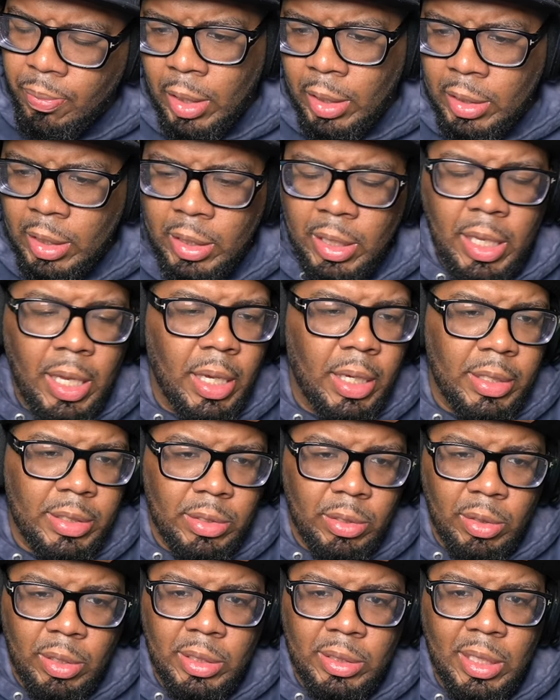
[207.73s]
I think the Yankees
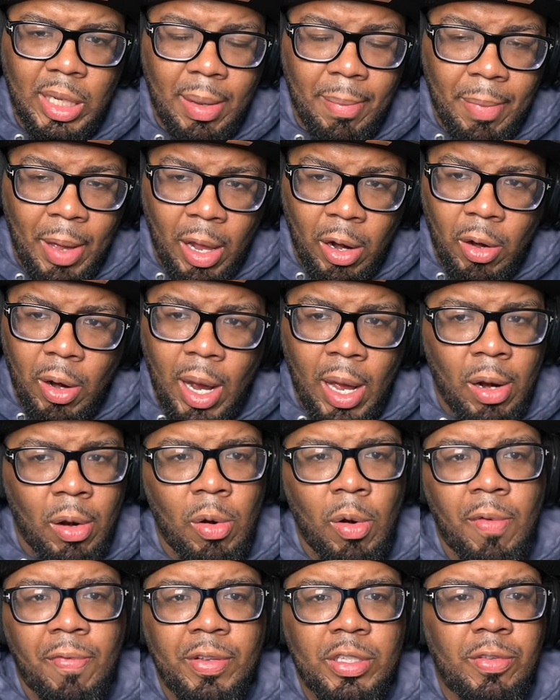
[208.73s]
still need to get better. I don't
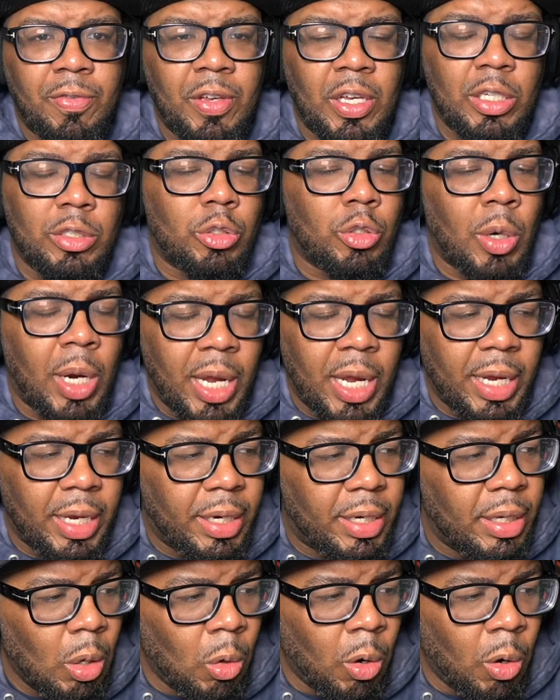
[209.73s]
know if it's via trade